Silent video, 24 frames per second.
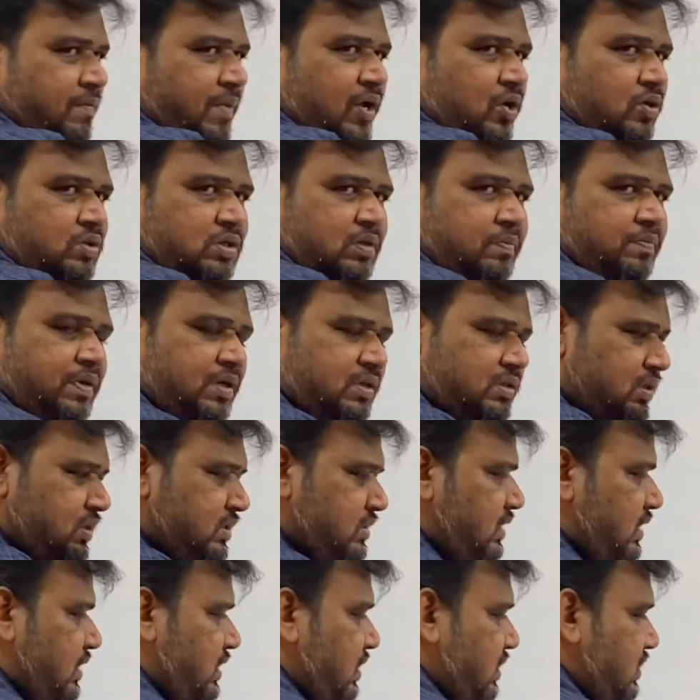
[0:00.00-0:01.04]
of baroreceptors
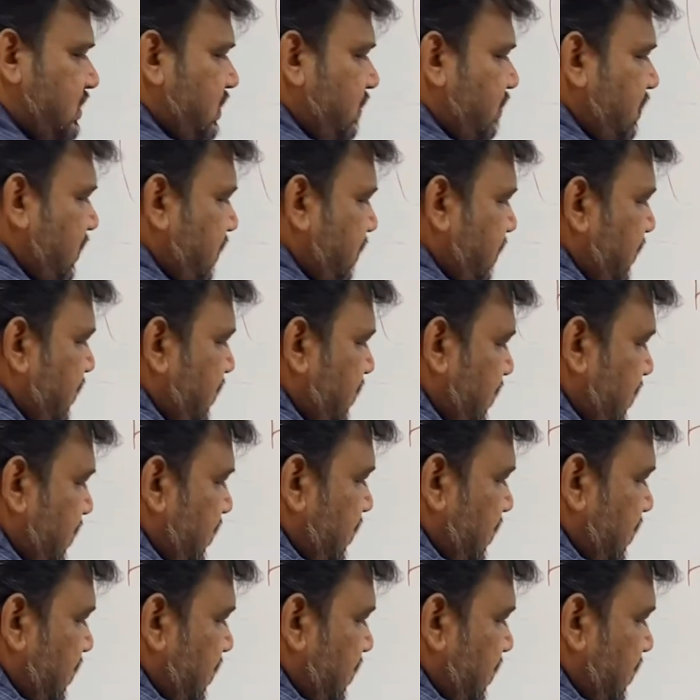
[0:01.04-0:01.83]
is decreasing BP.